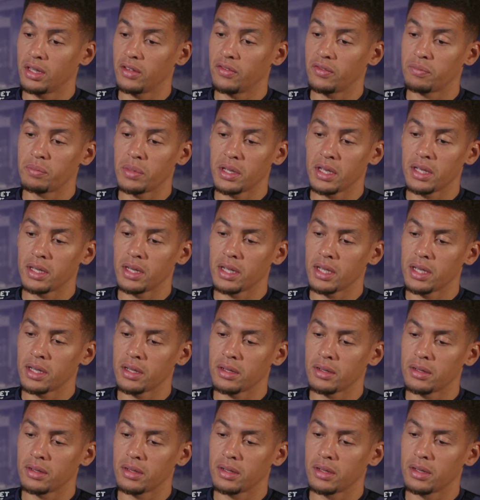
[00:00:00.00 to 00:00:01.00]
they've been
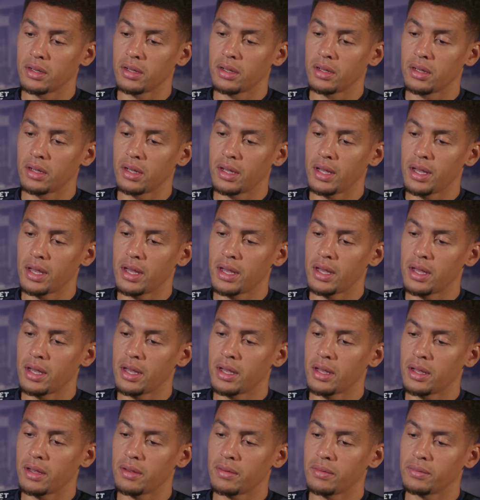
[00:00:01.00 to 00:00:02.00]
here.
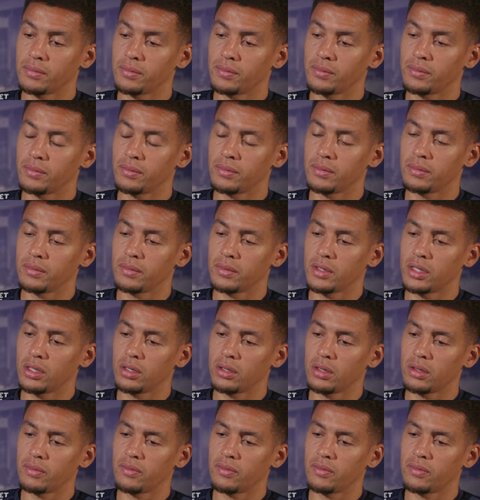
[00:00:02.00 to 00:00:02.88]
You know,